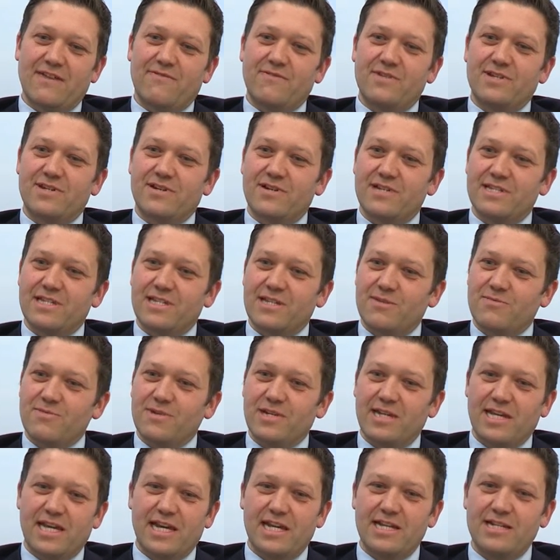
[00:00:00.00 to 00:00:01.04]
advertising
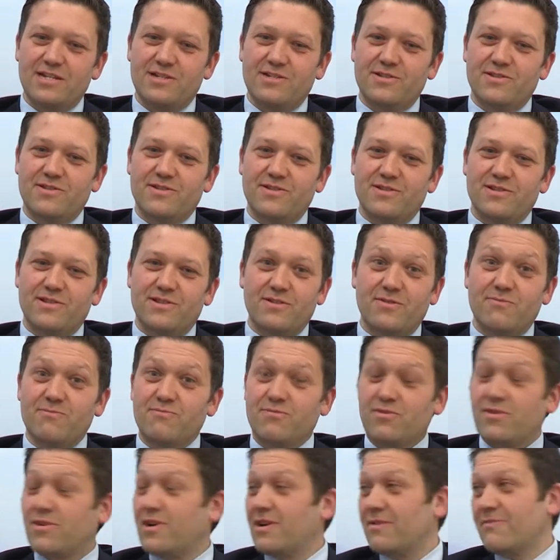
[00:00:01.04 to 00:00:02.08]
communications to
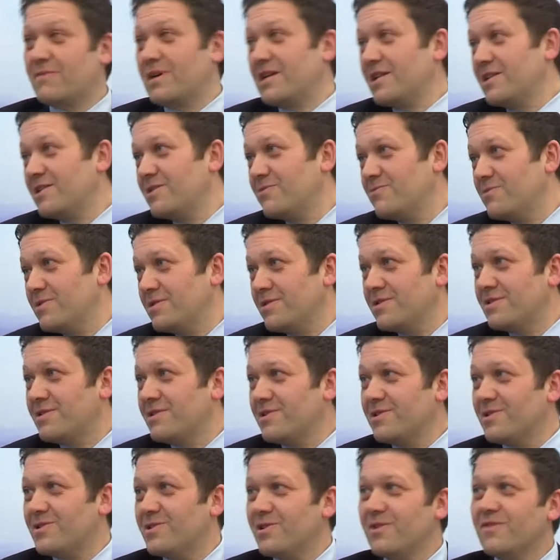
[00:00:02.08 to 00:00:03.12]
product management
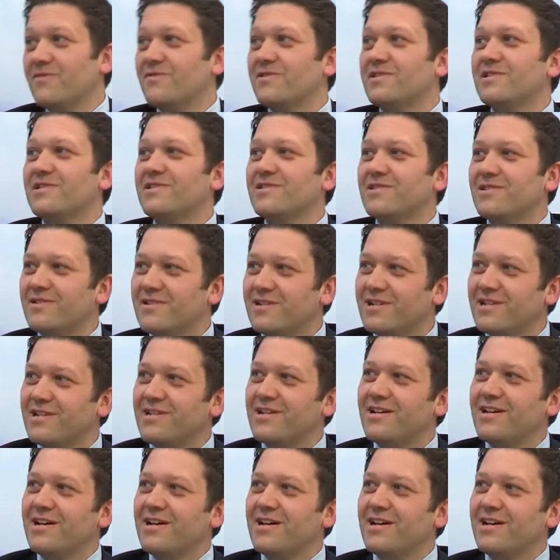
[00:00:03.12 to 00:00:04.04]
to service design.